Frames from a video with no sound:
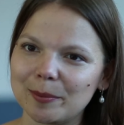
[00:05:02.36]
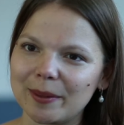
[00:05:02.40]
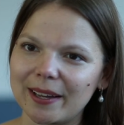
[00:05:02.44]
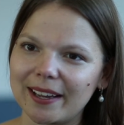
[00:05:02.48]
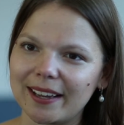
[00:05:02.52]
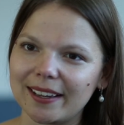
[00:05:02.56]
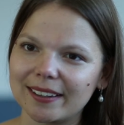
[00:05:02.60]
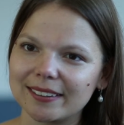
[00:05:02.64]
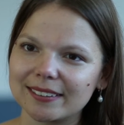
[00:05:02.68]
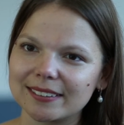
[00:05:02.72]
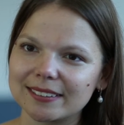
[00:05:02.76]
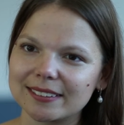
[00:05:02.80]

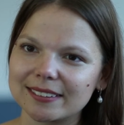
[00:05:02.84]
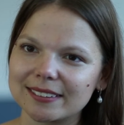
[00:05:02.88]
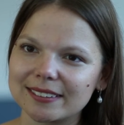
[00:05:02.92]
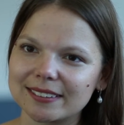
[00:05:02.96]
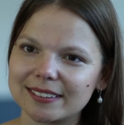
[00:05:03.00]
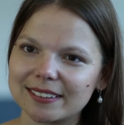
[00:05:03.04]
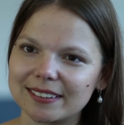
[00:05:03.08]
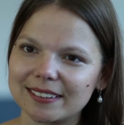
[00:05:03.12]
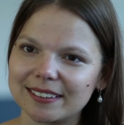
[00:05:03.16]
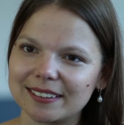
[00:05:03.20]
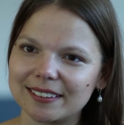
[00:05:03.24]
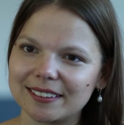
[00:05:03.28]
banks.
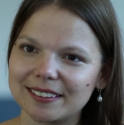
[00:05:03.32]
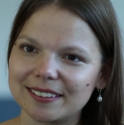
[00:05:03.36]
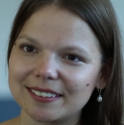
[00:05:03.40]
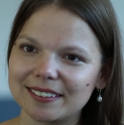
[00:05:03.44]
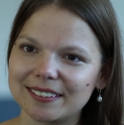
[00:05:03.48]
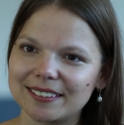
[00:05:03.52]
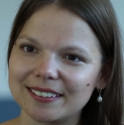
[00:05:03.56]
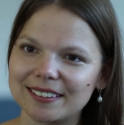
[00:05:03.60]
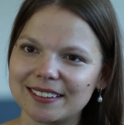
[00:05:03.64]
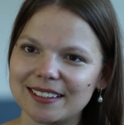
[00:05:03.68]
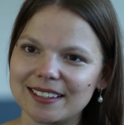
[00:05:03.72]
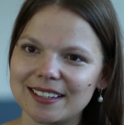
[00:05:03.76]

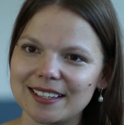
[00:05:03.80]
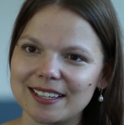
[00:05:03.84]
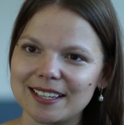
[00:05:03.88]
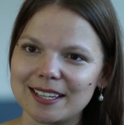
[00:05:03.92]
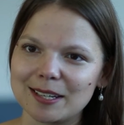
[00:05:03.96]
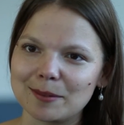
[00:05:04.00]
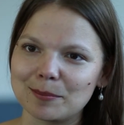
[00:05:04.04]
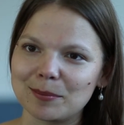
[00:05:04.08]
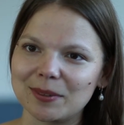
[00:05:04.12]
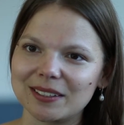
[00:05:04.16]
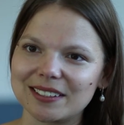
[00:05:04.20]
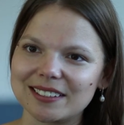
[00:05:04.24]

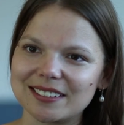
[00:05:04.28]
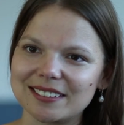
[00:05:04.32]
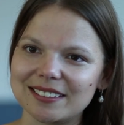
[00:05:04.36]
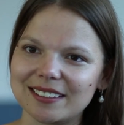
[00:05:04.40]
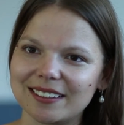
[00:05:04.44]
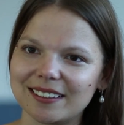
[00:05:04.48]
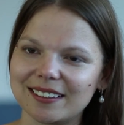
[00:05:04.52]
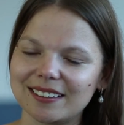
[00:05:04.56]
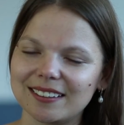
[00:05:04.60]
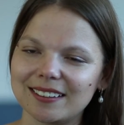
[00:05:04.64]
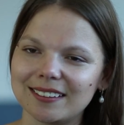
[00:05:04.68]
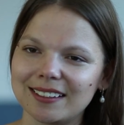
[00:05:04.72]
But
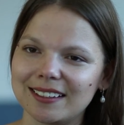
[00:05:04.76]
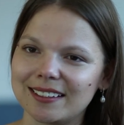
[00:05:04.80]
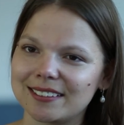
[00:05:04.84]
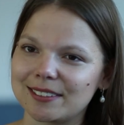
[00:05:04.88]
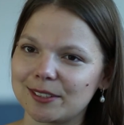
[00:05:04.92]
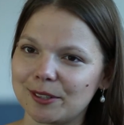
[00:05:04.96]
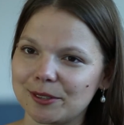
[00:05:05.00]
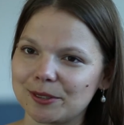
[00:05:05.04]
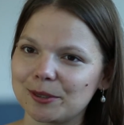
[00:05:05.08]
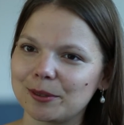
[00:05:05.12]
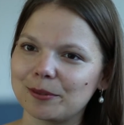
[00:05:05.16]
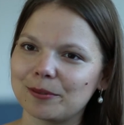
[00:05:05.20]
still, as
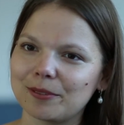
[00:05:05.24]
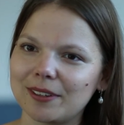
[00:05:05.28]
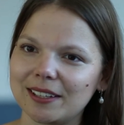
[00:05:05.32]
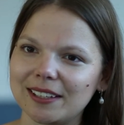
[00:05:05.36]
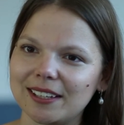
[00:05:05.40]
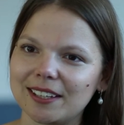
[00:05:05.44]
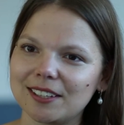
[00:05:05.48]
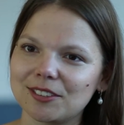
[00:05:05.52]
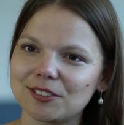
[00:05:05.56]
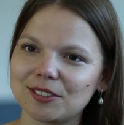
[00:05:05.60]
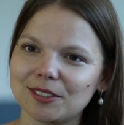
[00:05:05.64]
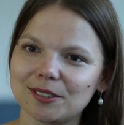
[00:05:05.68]
also the
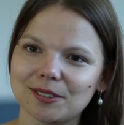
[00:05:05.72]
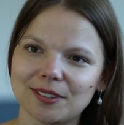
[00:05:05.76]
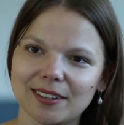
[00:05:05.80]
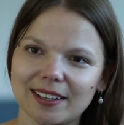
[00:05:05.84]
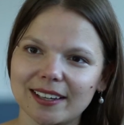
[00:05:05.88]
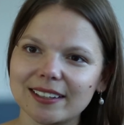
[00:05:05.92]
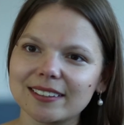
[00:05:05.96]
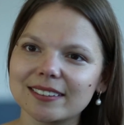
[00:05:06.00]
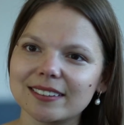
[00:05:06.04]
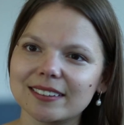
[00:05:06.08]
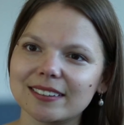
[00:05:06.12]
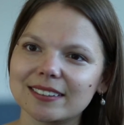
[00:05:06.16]
financial
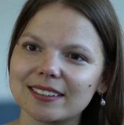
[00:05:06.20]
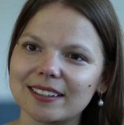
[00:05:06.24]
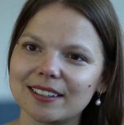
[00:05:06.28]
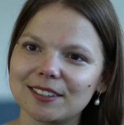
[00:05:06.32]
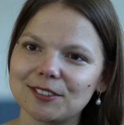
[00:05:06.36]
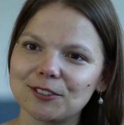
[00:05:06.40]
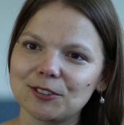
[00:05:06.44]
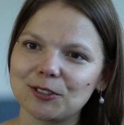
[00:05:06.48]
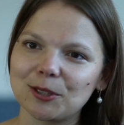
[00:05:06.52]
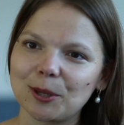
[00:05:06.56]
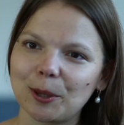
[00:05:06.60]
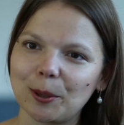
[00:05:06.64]
crisis
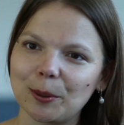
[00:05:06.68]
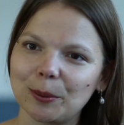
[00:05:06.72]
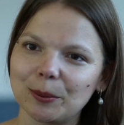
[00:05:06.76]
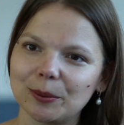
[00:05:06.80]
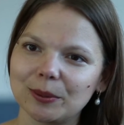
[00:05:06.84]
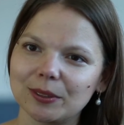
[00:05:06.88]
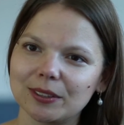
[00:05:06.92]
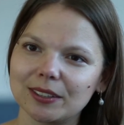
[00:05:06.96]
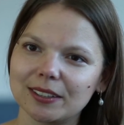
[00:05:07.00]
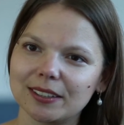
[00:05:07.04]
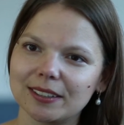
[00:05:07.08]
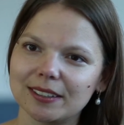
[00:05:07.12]
has
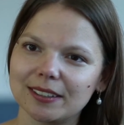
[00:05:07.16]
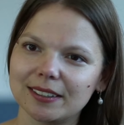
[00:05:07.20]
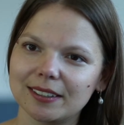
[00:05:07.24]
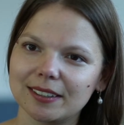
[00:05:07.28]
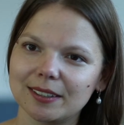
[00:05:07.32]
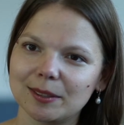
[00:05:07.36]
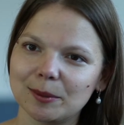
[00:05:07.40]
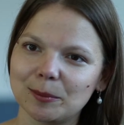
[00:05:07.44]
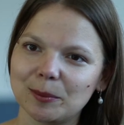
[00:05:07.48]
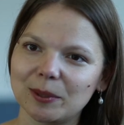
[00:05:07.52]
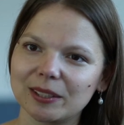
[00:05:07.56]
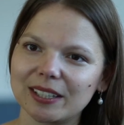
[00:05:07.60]
shown,
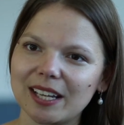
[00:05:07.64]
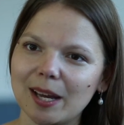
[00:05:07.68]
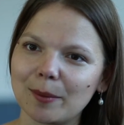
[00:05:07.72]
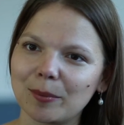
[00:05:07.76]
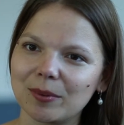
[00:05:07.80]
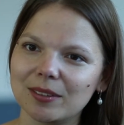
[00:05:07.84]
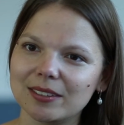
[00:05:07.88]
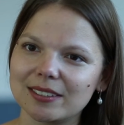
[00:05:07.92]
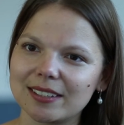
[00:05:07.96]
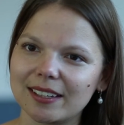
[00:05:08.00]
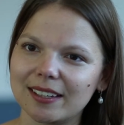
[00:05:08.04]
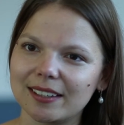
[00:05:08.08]
what
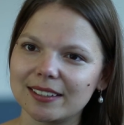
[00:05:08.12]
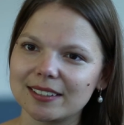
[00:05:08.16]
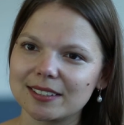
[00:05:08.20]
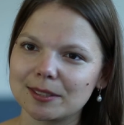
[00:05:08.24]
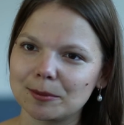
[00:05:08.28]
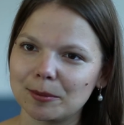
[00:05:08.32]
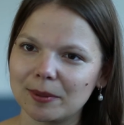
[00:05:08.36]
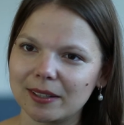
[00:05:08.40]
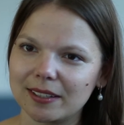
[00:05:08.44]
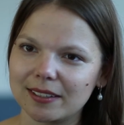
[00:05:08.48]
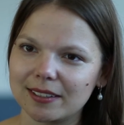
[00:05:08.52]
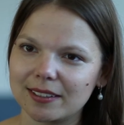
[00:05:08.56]
happens
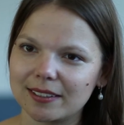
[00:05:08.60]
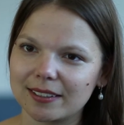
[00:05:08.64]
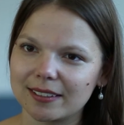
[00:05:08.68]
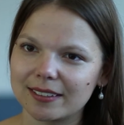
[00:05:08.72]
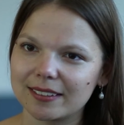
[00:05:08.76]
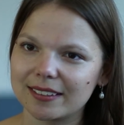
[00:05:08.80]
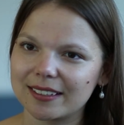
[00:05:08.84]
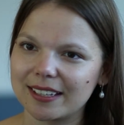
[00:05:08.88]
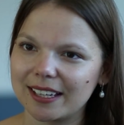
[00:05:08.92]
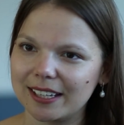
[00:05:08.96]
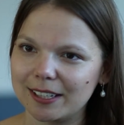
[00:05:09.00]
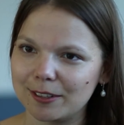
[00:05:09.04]
elsewhere
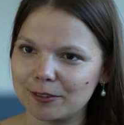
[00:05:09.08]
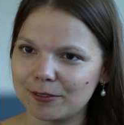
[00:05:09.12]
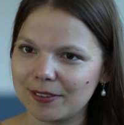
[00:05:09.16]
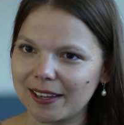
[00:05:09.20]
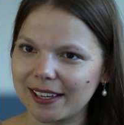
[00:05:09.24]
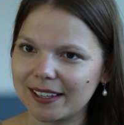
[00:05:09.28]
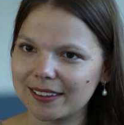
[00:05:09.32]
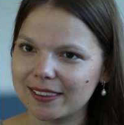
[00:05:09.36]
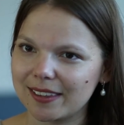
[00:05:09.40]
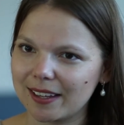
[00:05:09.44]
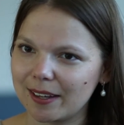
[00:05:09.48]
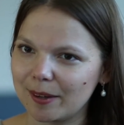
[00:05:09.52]
can
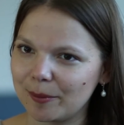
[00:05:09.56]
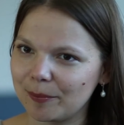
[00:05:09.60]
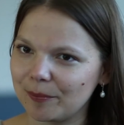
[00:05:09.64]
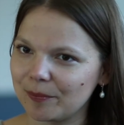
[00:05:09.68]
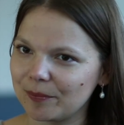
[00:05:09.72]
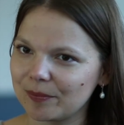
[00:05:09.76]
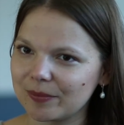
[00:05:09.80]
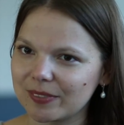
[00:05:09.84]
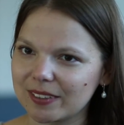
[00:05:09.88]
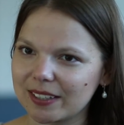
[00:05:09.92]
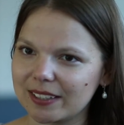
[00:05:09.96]
affect them.